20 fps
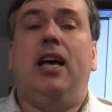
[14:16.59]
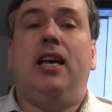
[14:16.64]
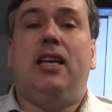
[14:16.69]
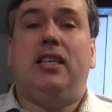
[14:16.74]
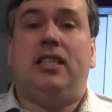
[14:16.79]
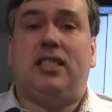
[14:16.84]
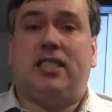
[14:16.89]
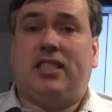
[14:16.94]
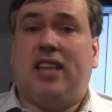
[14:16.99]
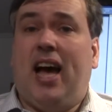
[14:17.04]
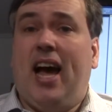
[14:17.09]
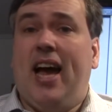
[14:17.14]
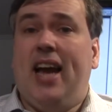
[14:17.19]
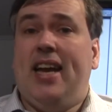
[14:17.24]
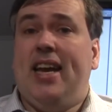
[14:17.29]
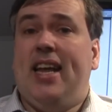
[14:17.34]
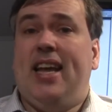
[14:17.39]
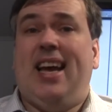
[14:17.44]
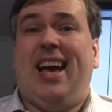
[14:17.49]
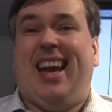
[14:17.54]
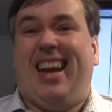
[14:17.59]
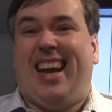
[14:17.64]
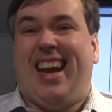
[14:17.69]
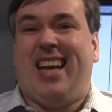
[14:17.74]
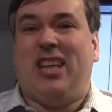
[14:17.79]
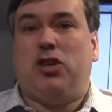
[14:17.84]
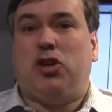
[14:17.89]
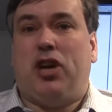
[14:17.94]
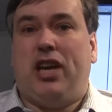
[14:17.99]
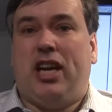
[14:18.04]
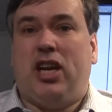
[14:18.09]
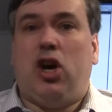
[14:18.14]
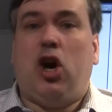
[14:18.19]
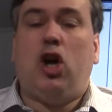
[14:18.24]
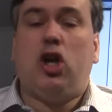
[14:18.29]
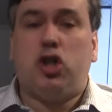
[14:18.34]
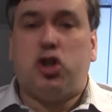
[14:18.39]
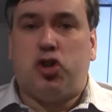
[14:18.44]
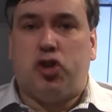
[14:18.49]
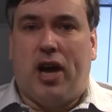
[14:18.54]
signing an electronic
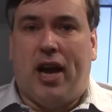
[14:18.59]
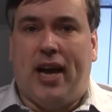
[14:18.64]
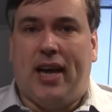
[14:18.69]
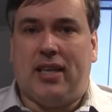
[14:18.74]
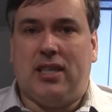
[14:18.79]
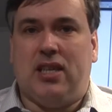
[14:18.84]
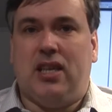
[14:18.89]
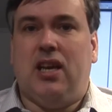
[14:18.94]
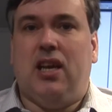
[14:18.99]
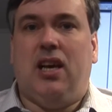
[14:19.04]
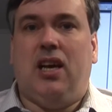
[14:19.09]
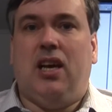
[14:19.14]
contract